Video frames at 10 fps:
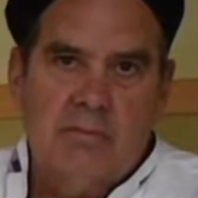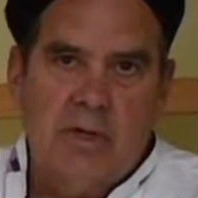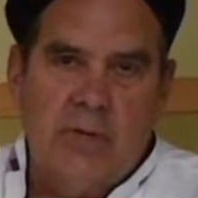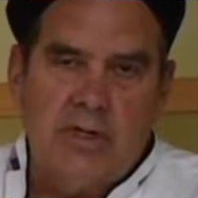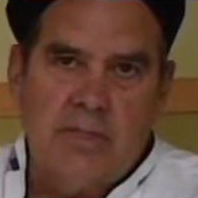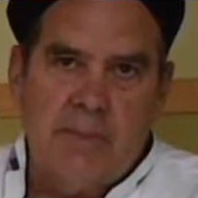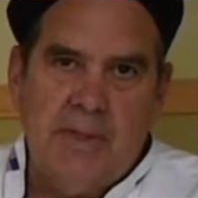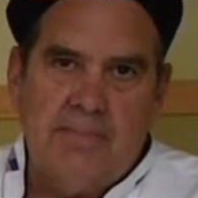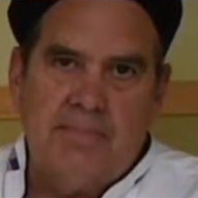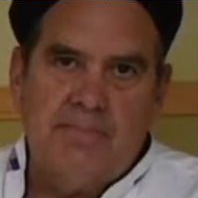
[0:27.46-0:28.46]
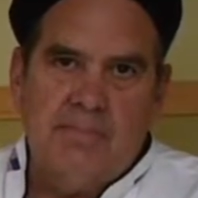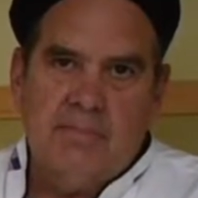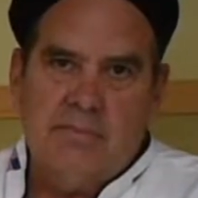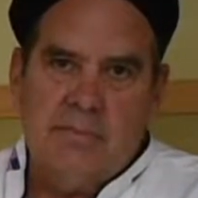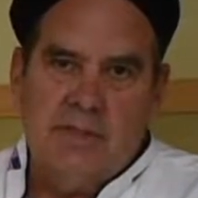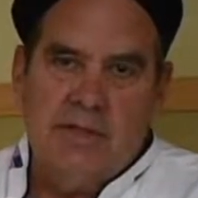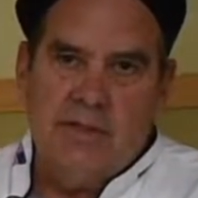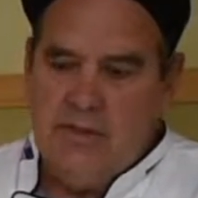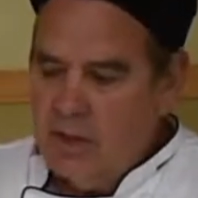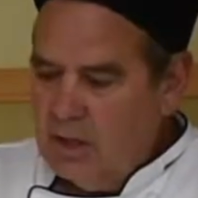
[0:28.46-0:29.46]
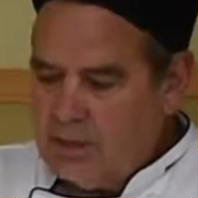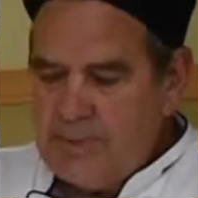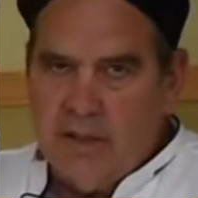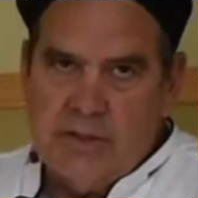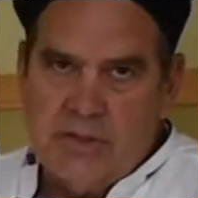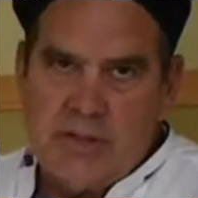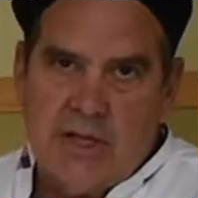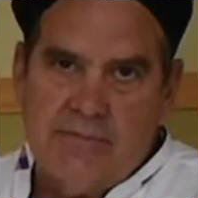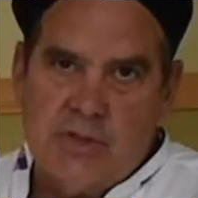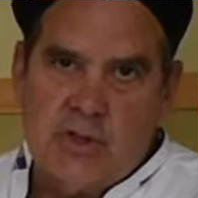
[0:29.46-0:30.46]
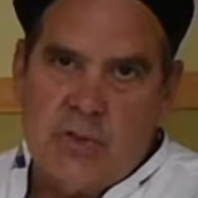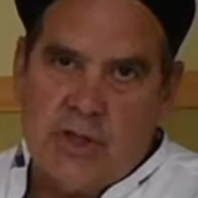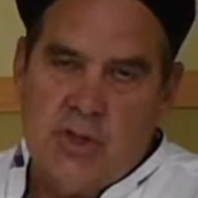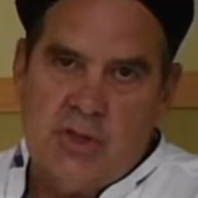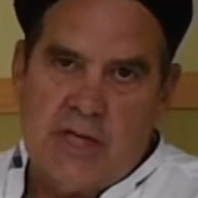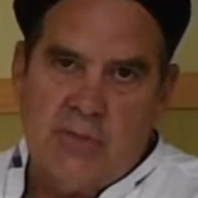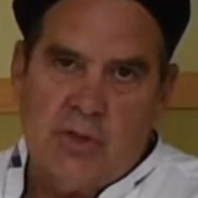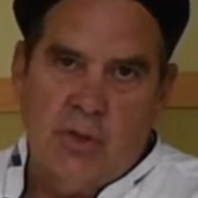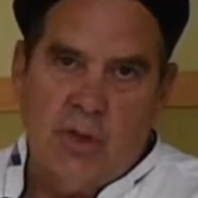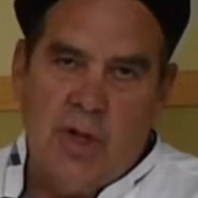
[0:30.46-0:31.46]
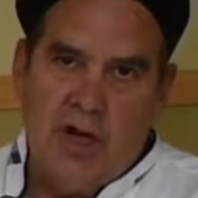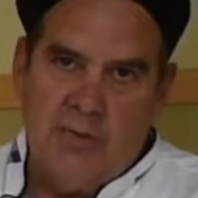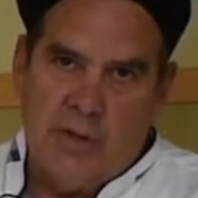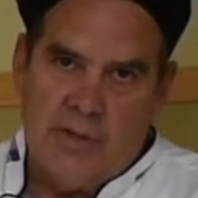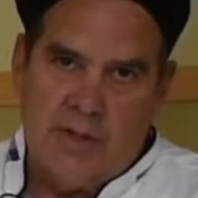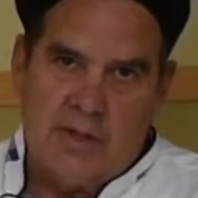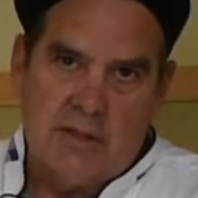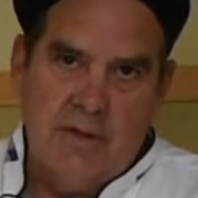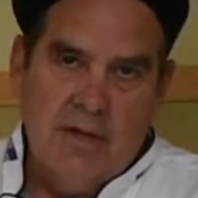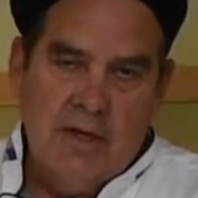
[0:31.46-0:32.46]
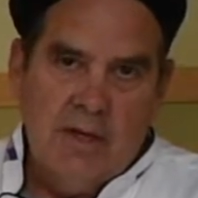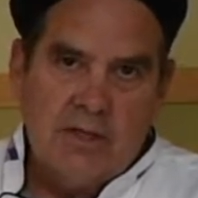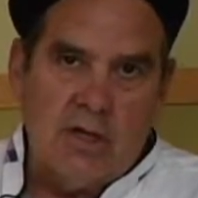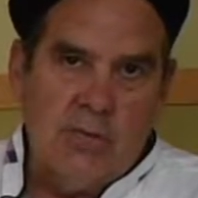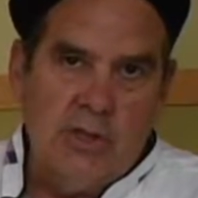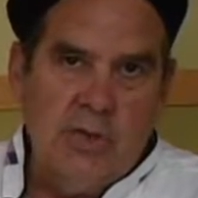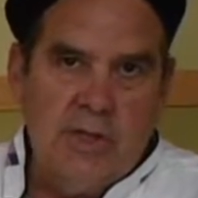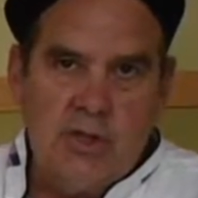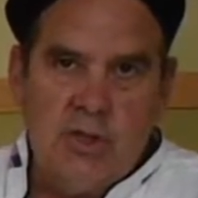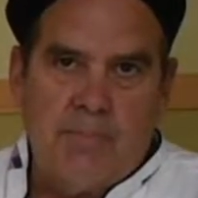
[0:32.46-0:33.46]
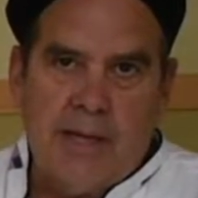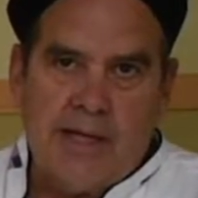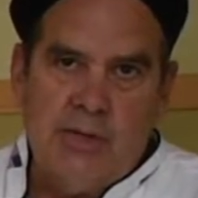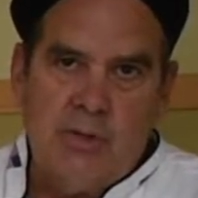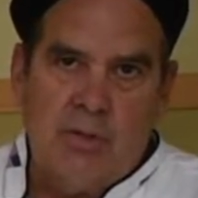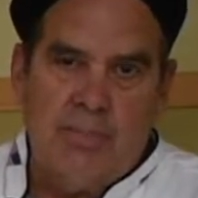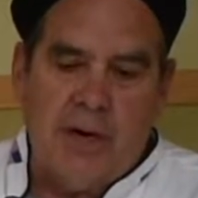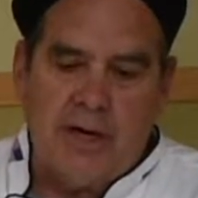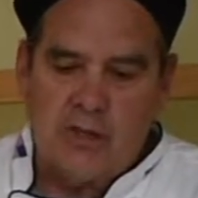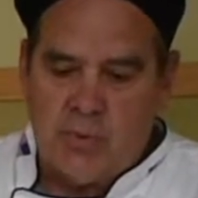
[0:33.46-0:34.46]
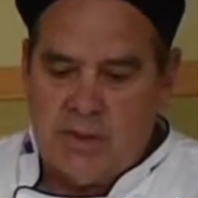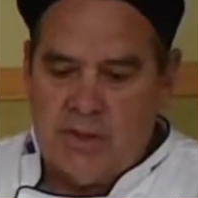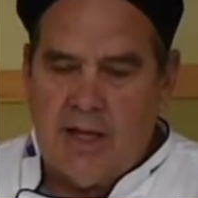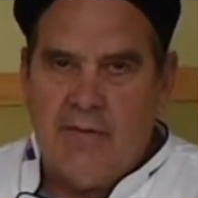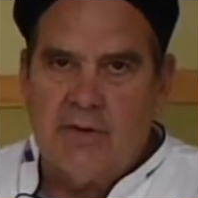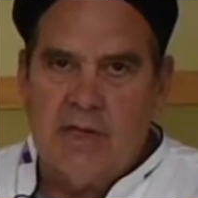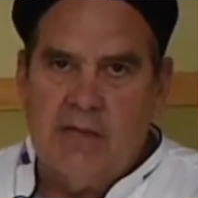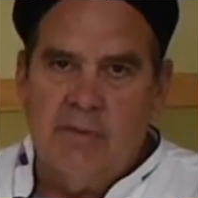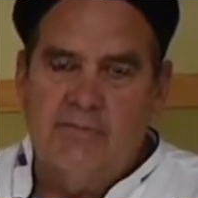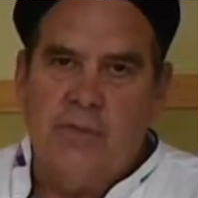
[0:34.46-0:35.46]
a recipe, and then there'll also be a little set of instructions that would go along with this. So when you get your package, your box, we're going to have it labeled